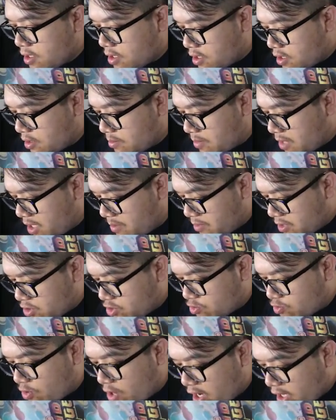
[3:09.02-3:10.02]
Um, I've been
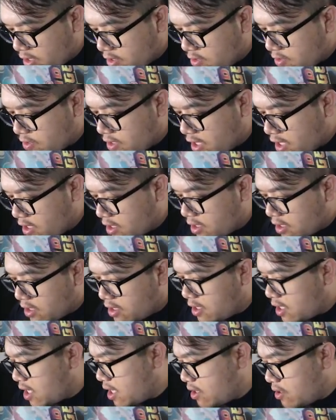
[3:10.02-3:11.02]
trying to get it,
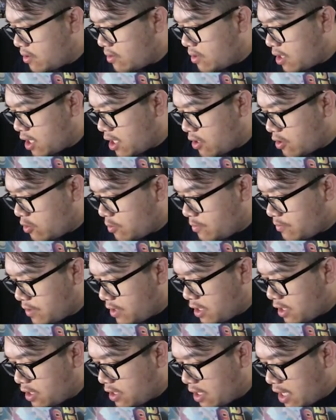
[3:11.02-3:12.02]
and now I
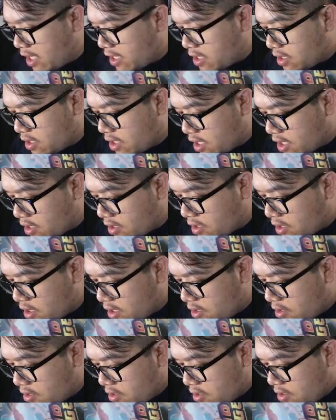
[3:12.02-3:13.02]
hopefully I can get it.
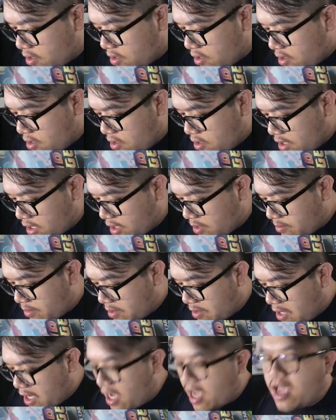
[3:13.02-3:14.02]
I'm
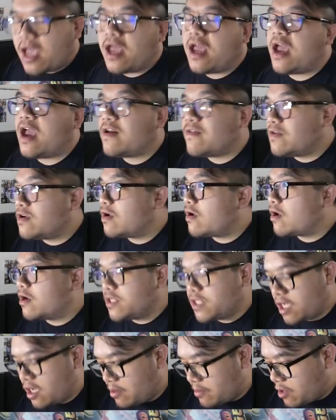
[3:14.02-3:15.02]
having a
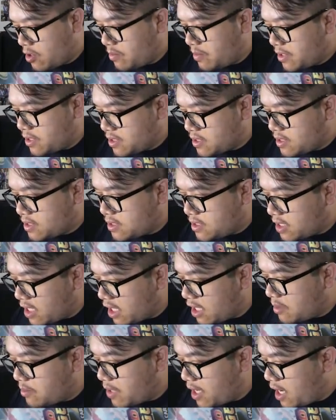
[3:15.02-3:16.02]
hard time opening this
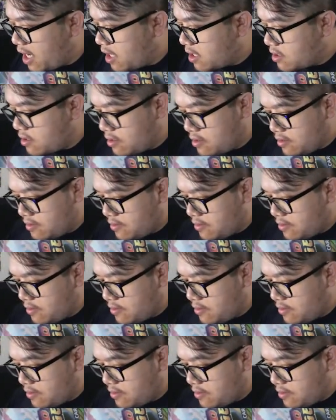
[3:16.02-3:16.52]
dang pack.